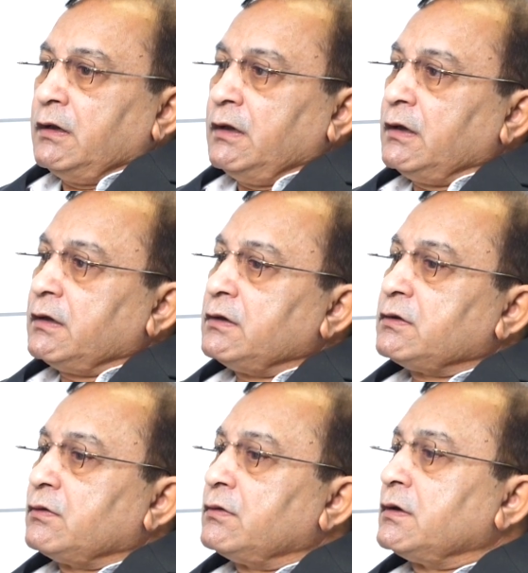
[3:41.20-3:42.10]
It is
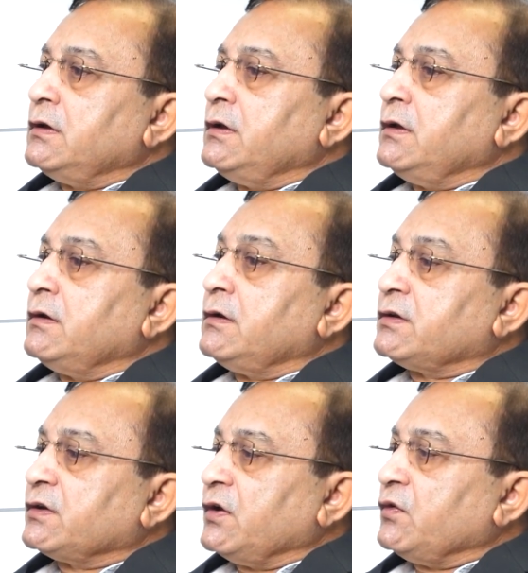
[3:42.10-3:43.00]
totally
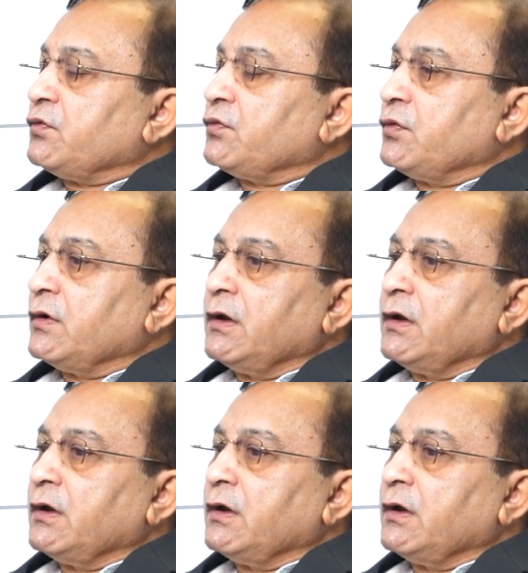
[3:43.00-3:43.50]
safe.